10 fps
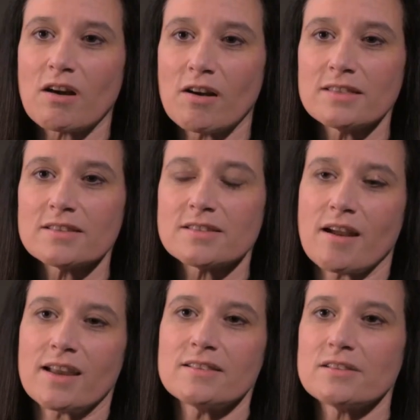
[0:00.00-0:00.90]
on the
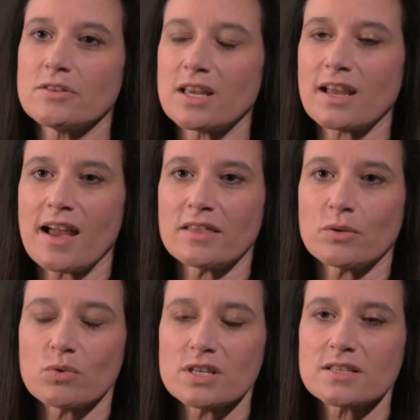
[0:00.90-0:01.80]
science, looking at
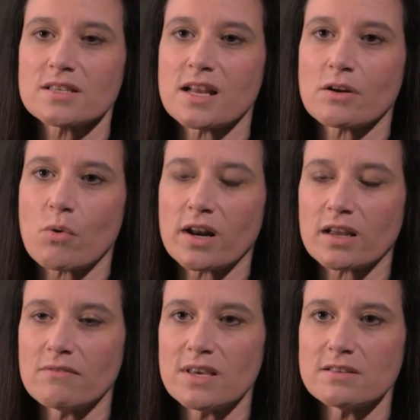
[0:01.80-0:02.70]
the risks that
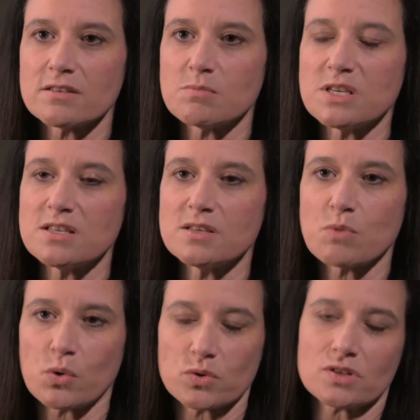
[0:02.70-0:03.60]
aquatic invasive species
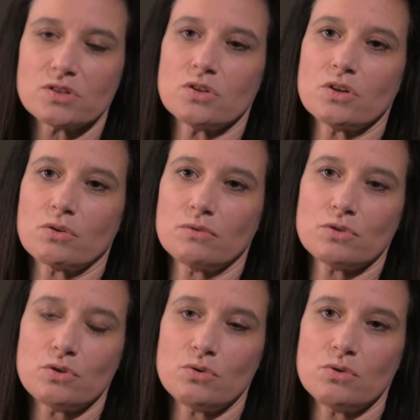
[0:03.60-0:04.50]
poses to the,
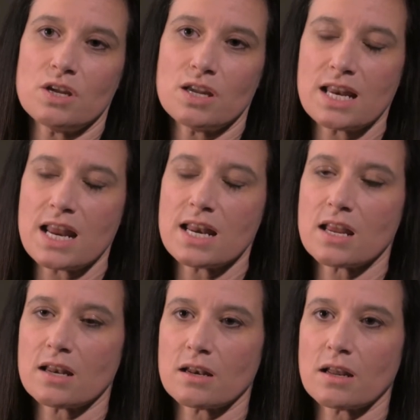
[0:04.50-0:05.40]
to the
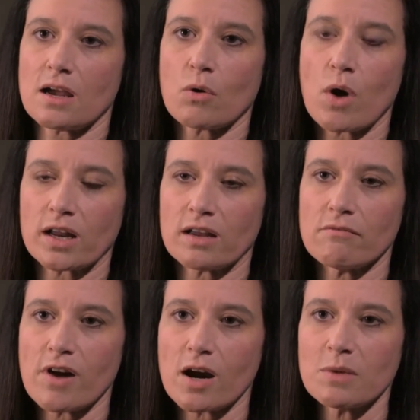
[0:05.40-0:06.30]
Canadian aquatic
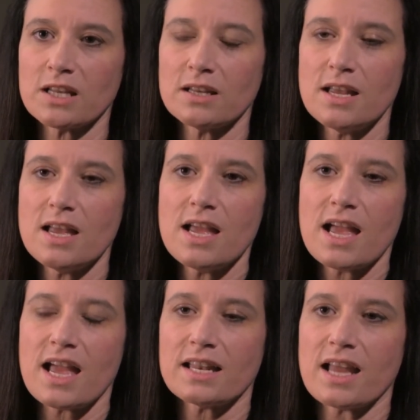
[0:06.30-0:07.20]
environment.
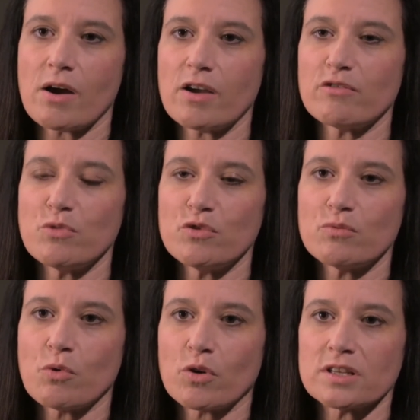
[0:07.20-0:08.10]
And now I've
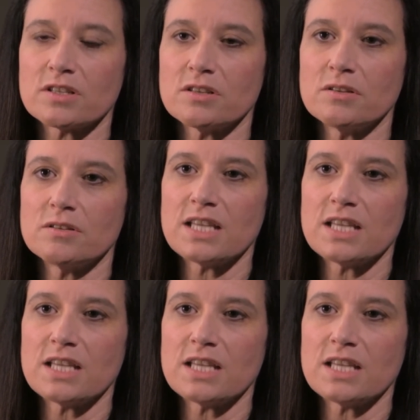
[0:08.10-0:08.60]
moved more into